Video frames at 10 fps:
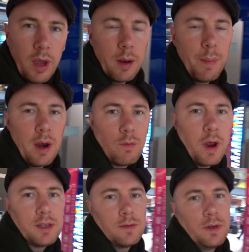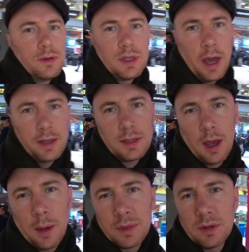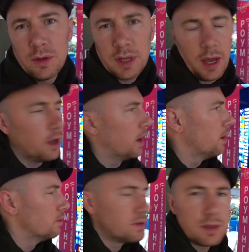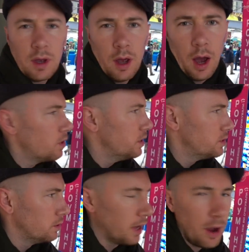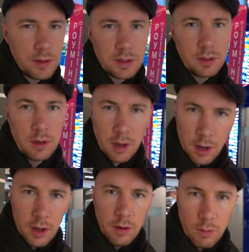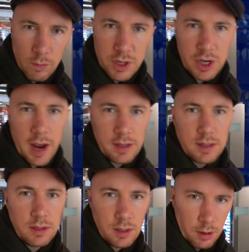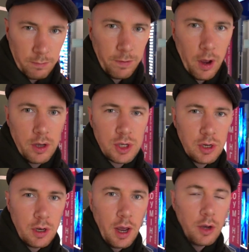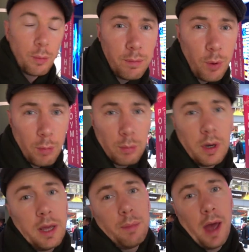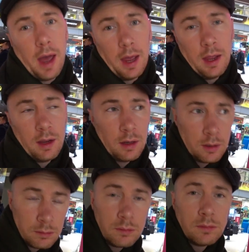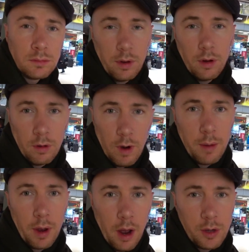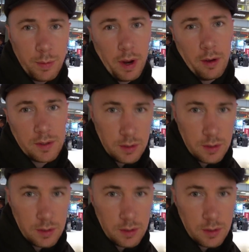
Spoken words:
get a better rate if you use the ATMs and you take out 32,000, reject conversion, and you'll probably pay around about £100 to